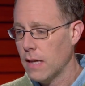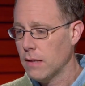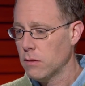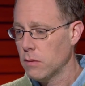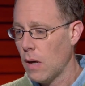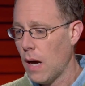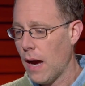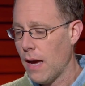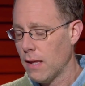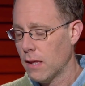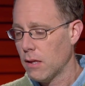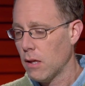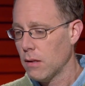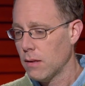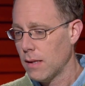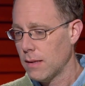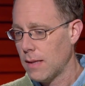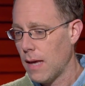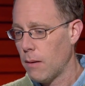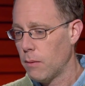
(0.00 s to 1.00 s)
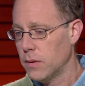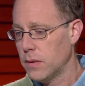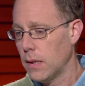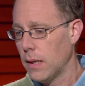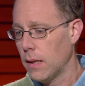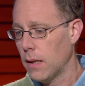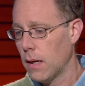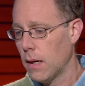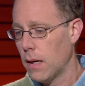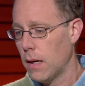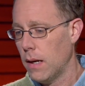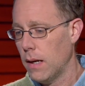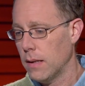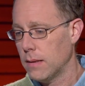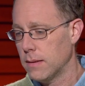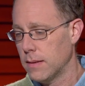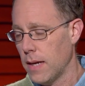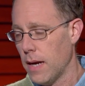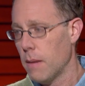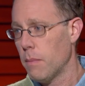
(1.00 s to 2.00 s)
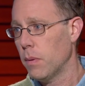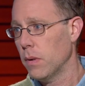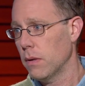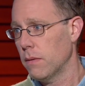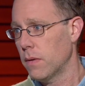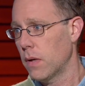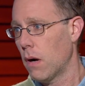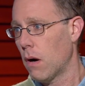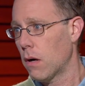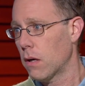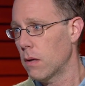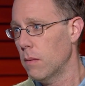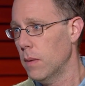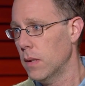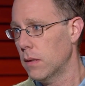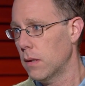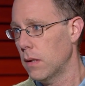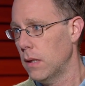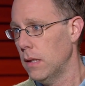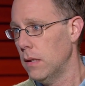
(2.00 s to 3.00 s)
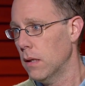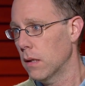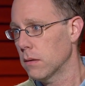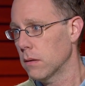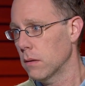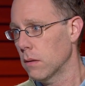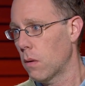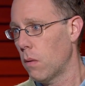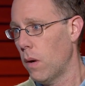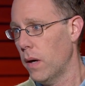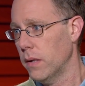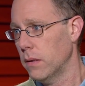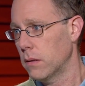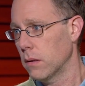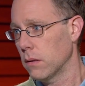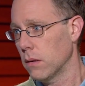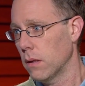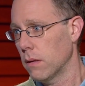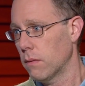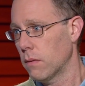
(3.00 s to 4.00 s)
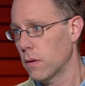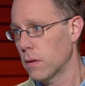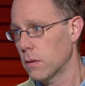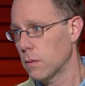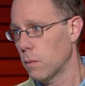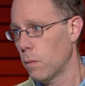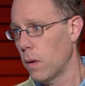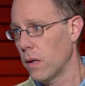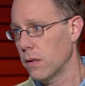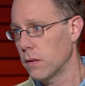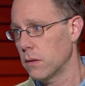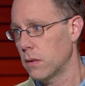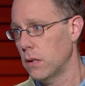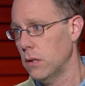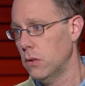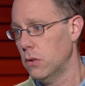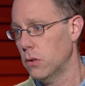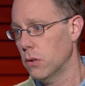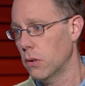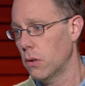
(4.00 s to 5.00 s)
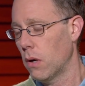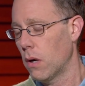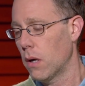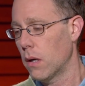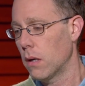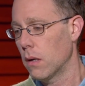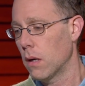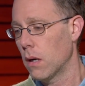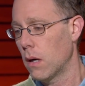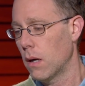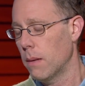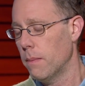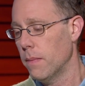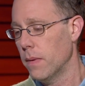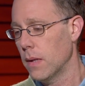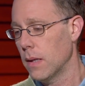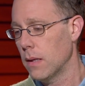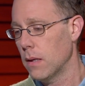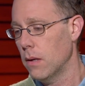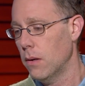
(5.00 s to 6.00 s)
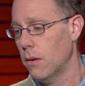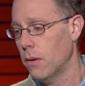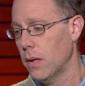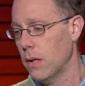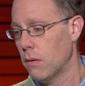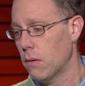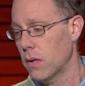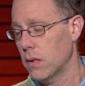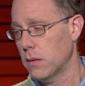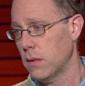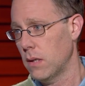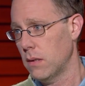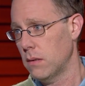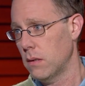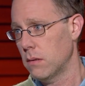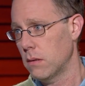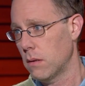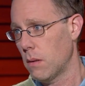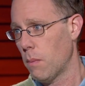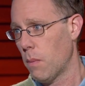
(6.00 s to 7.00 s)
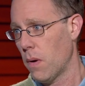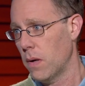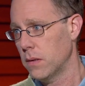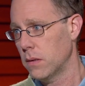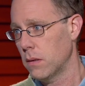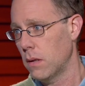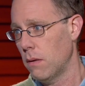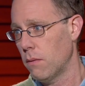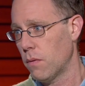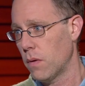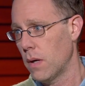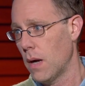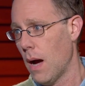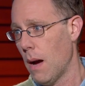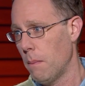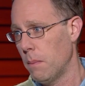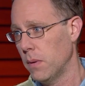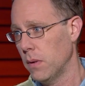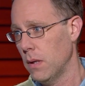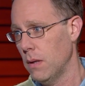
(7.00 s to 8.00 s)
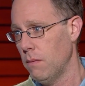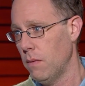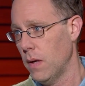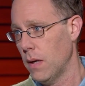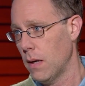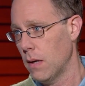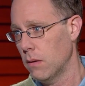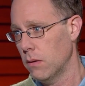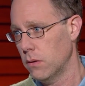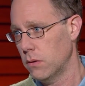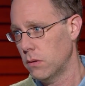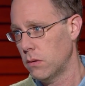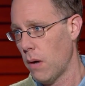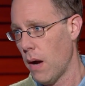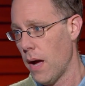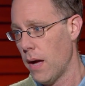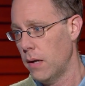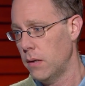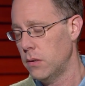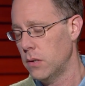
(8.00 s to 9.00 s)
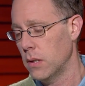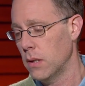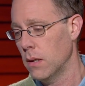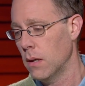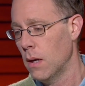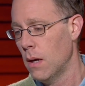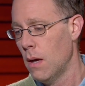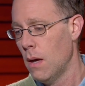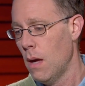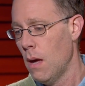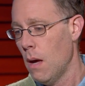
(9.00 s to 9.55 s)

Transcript: and that's I thought that that was a an example of an argument that he doesn't quite deliver as well as he should on. Um, you know, he criticizes the president for not believing in the strategy